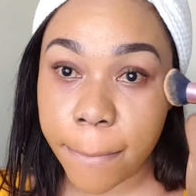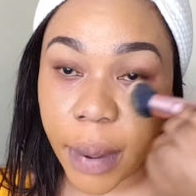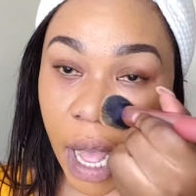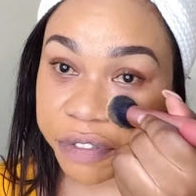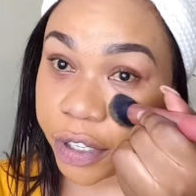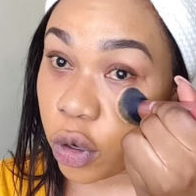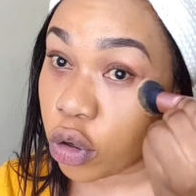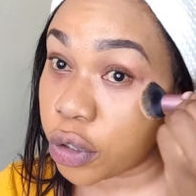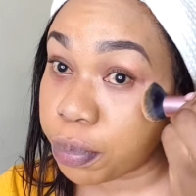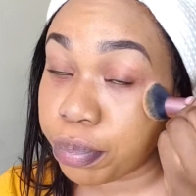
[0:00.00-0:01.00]
I've still
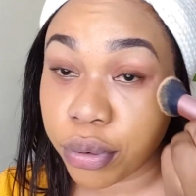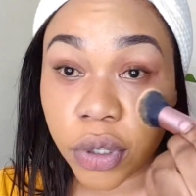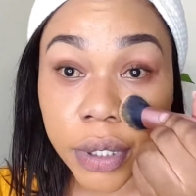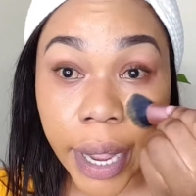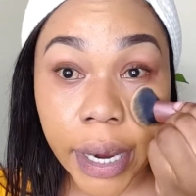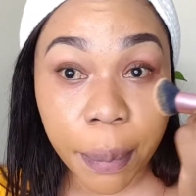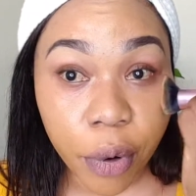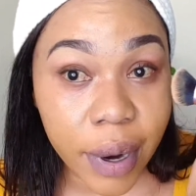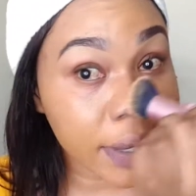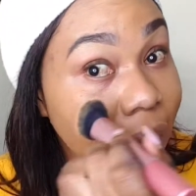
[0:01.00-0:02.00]
not put any
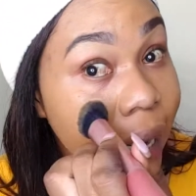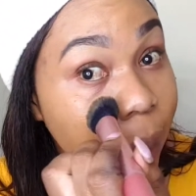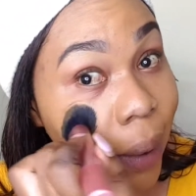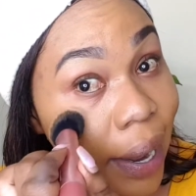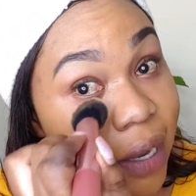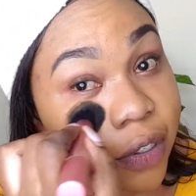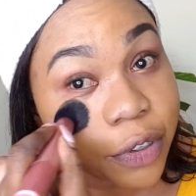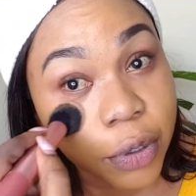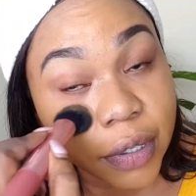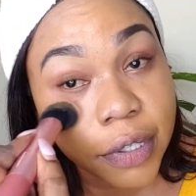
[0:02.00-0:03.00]
product under my eyes, as
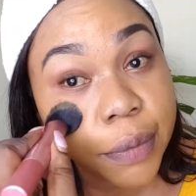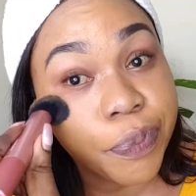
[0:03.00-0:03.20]
you can see.